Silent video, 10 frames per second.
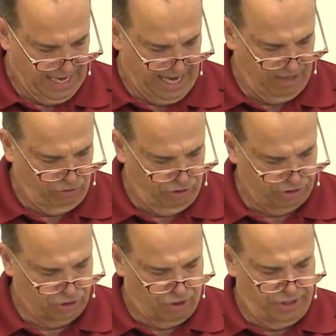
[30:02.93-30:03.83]
I
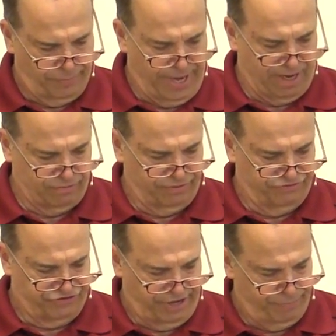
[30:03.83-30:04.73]
looked on the
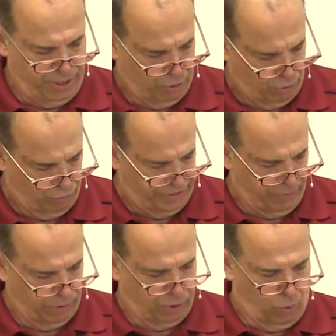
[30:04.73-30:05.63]
mountains, and behold,
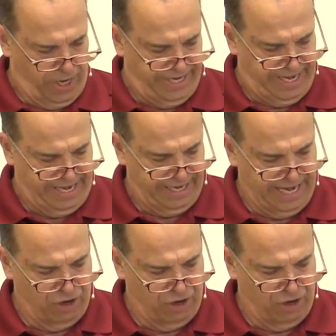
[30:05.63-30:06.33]
they were quaking,